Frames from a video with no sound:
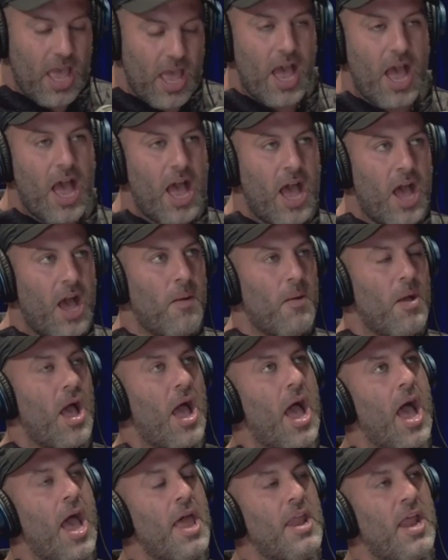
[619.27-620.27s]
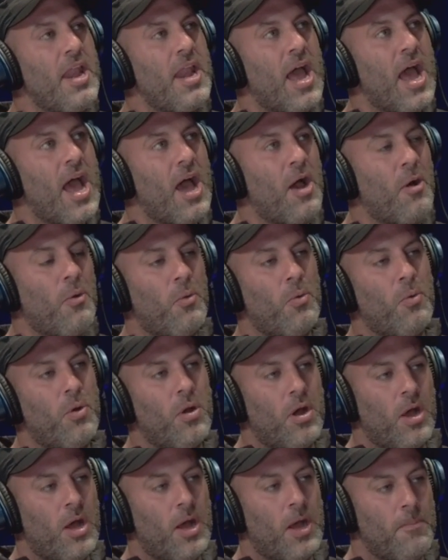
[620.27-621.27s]
That's amazing. And then how
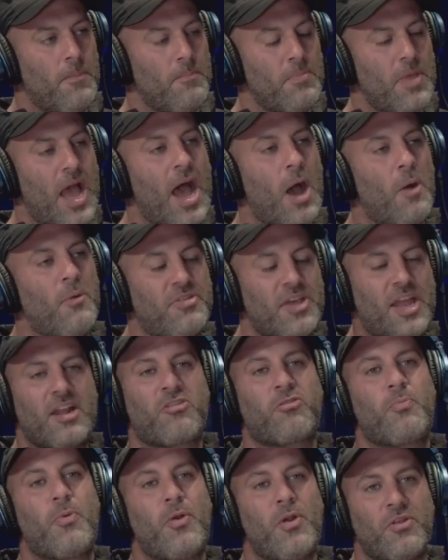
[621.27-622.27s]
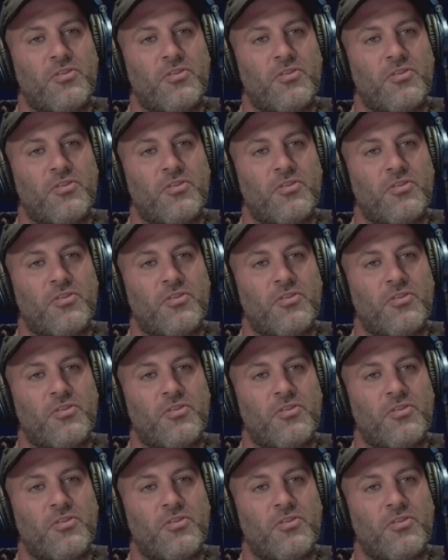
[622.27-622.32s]
was that experience?